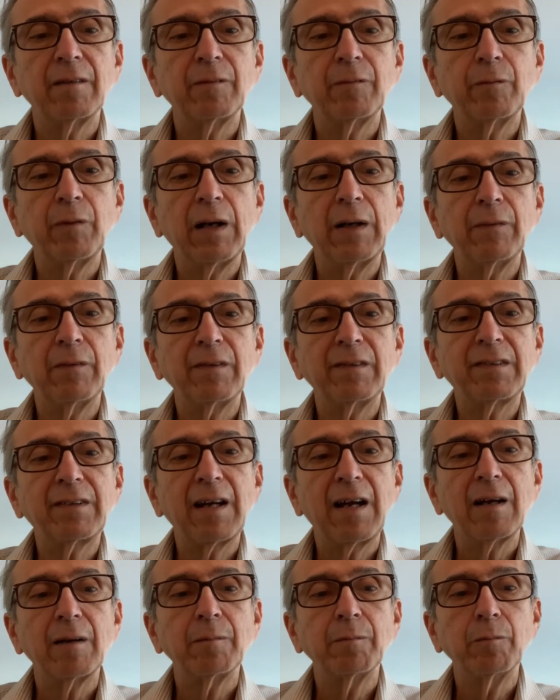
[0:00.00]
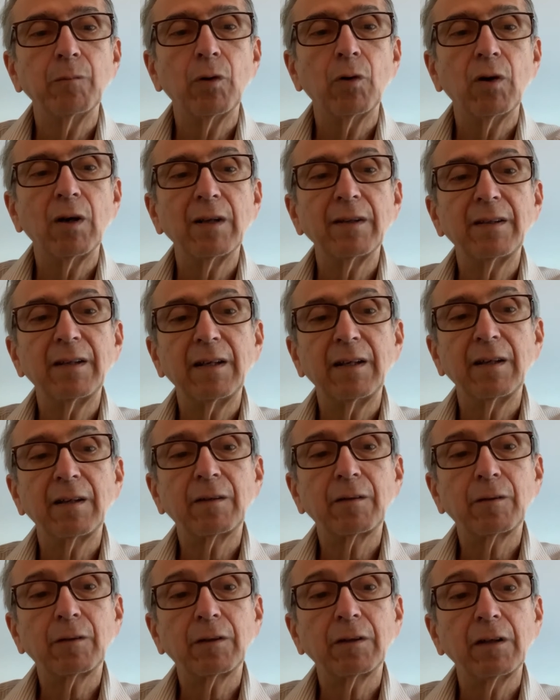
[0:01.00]
when it was down more than
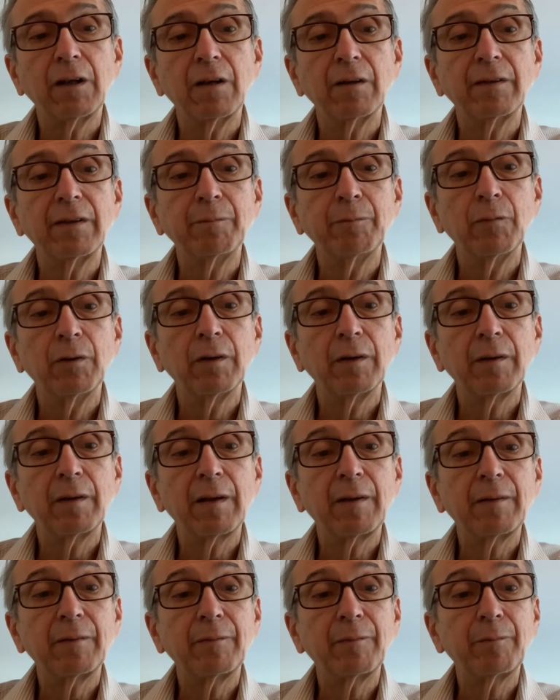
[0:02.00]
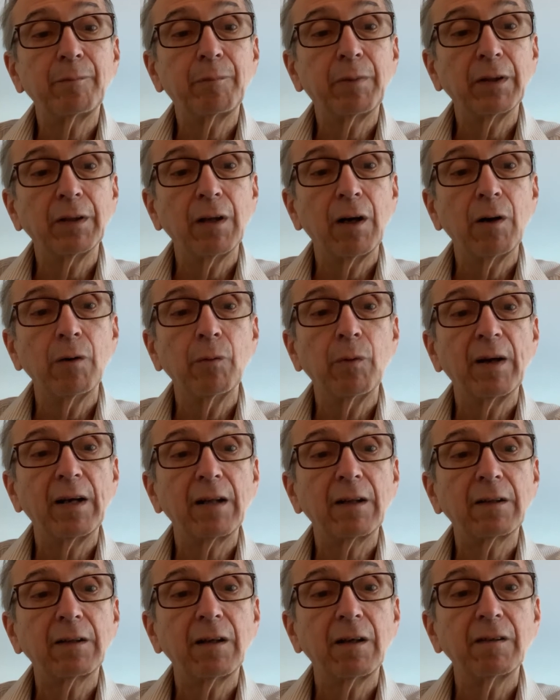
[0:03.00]
it closed, below what
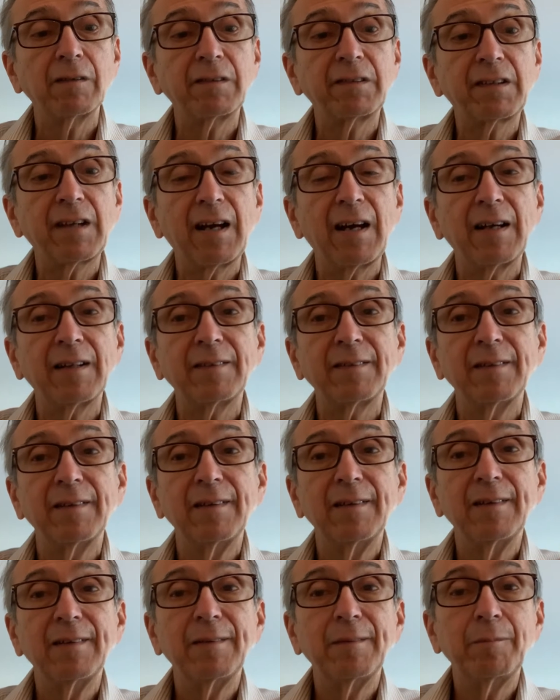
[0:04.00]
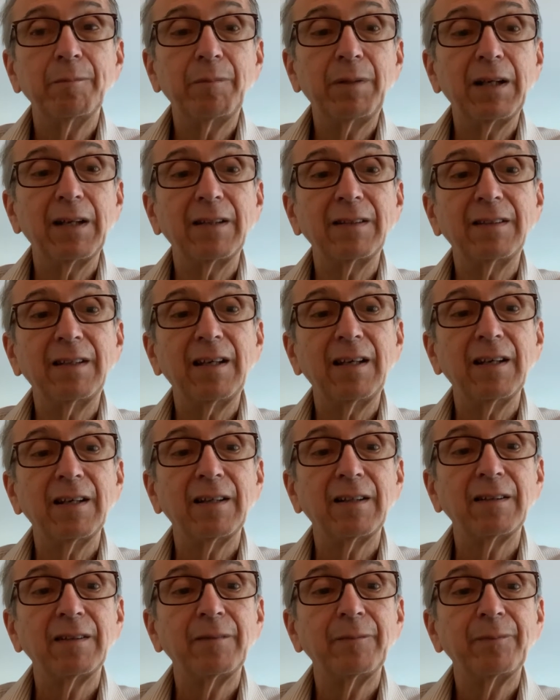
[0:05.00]
it closed at. Big
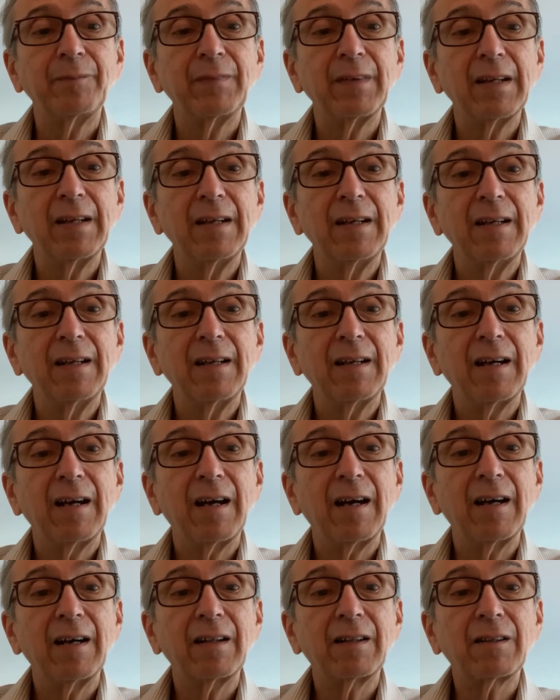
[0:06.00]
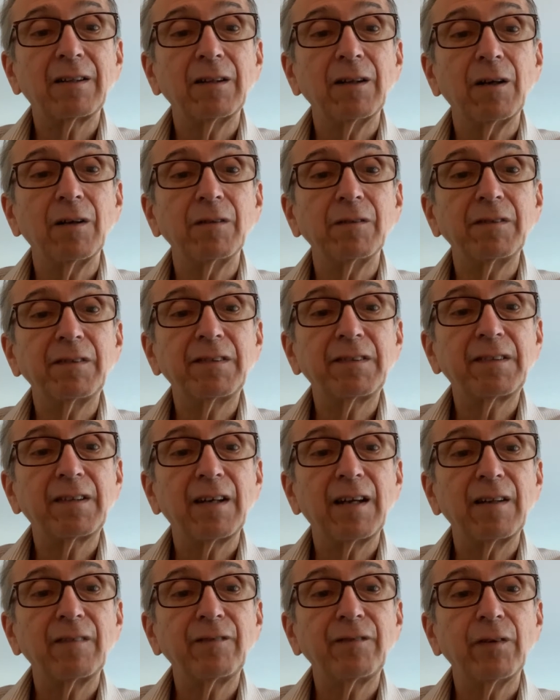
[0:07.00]
deal. It closed
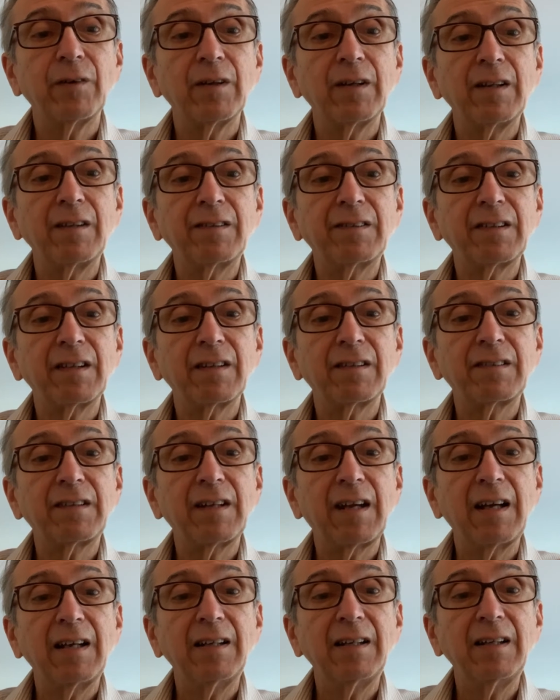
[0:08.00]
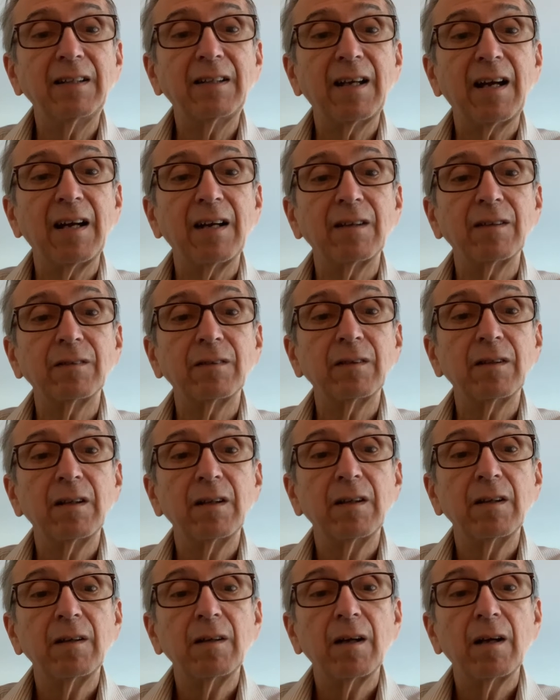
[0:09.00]
at 46.80, down
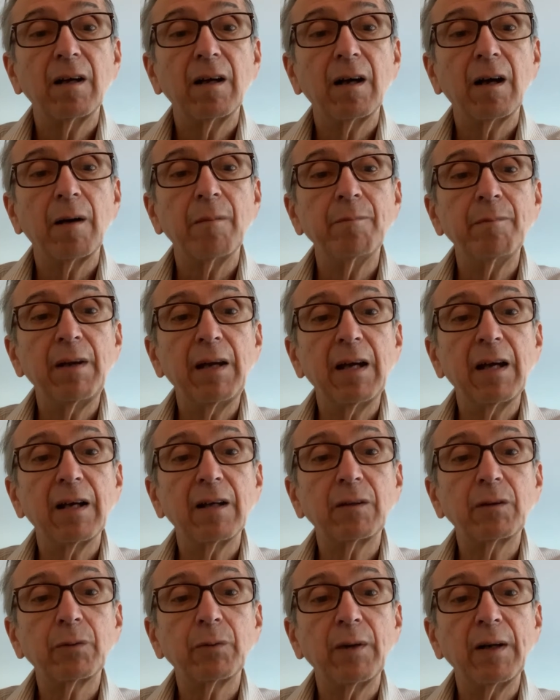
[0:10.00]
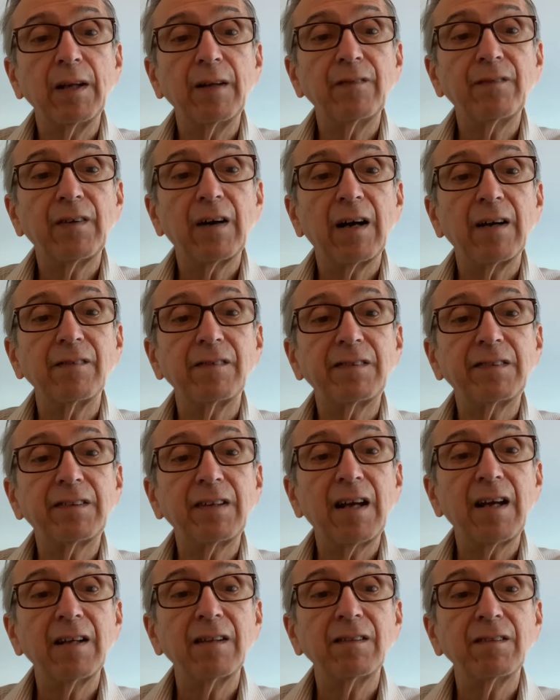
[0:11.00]
a mere 25
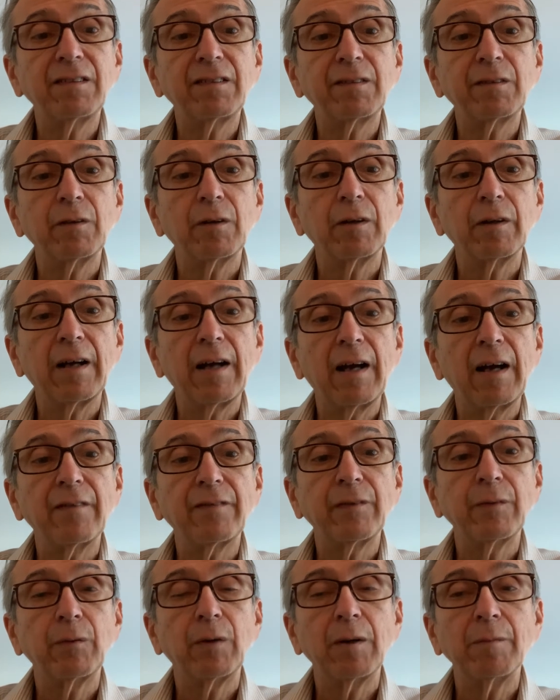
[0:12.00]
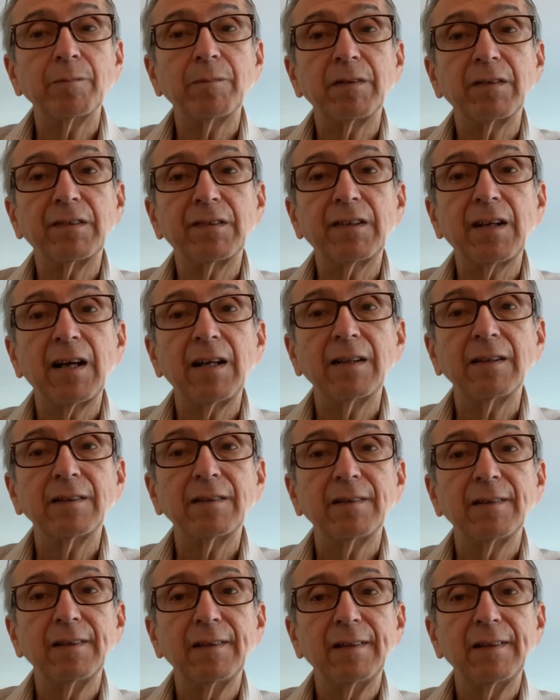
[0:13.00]
cents or 0.5%.